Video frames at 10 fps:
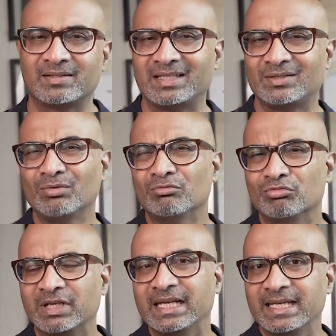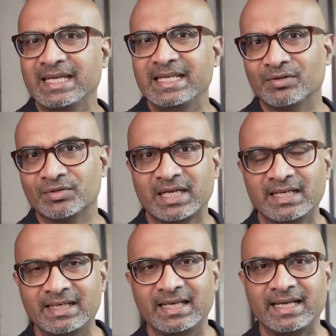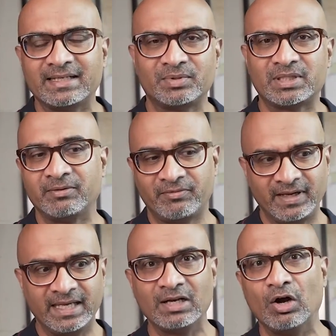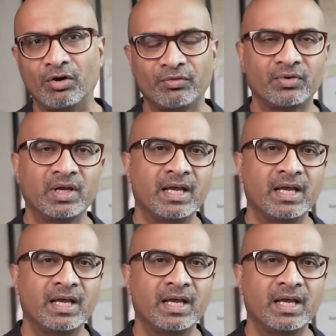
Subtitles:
So I don't really need those LED lights which are feeding off